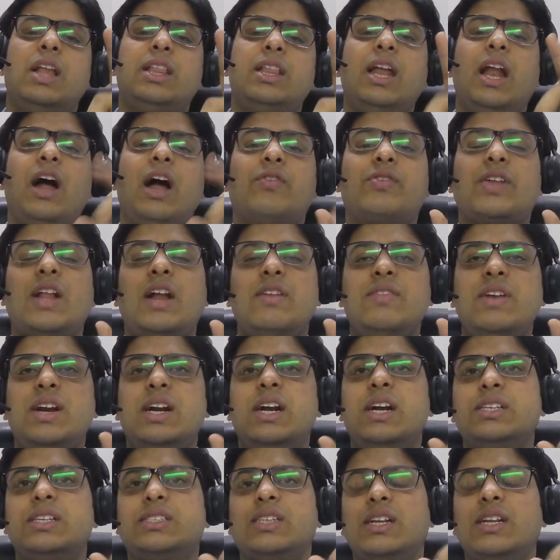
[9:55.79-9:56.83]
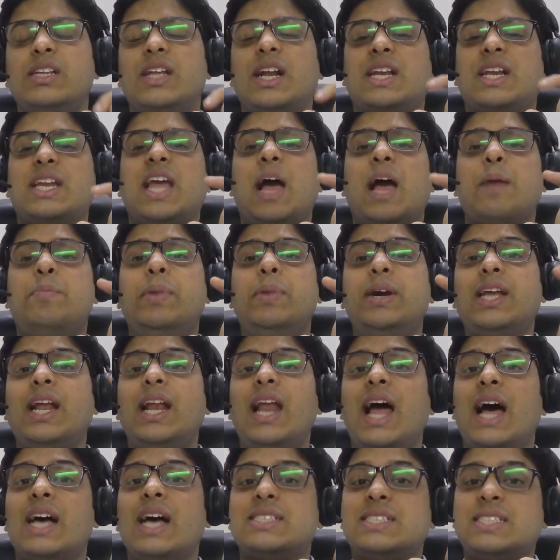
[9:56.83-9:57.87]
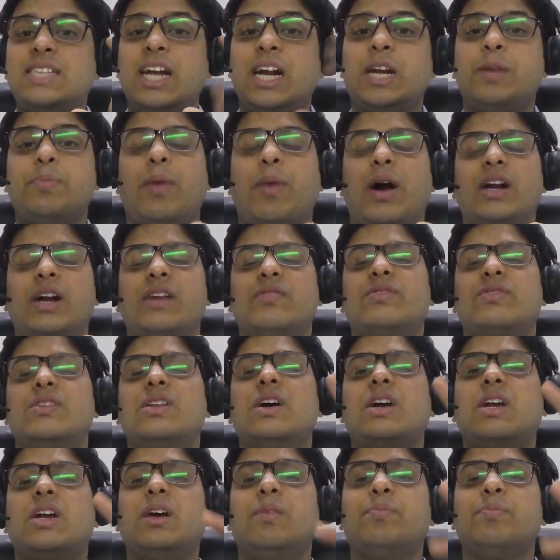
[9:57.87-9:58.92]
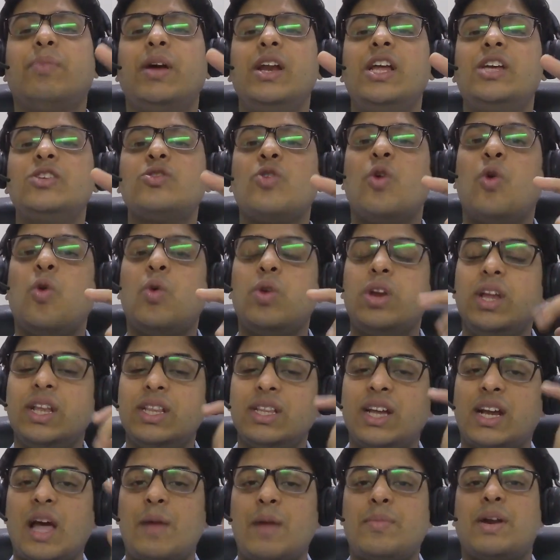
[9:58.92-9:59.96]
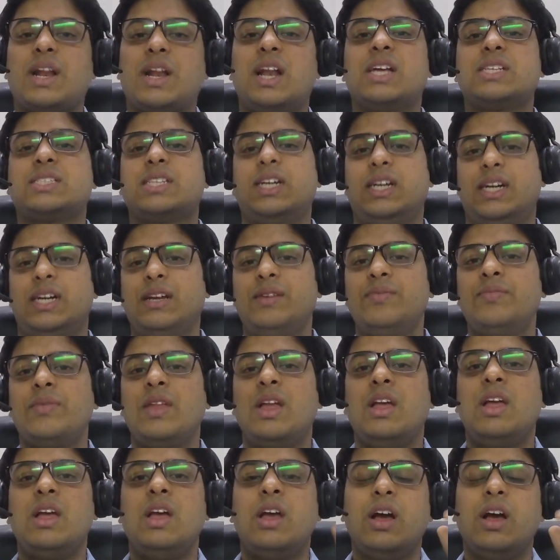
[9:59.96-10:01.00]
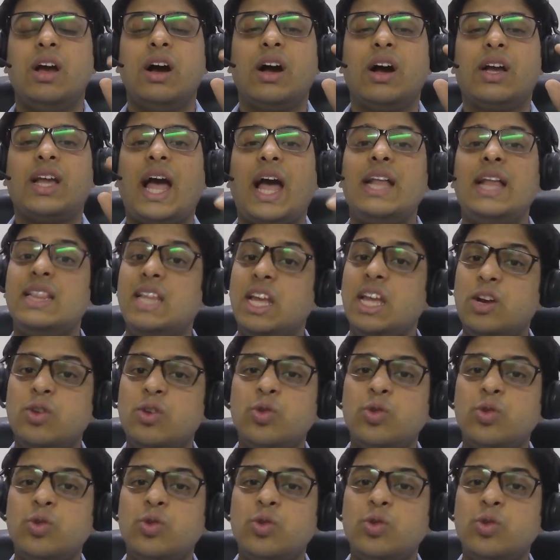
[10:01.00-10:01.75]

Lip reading: Then after that, we did, sir, that capital asset part. If the company is owning the capital asset, can they do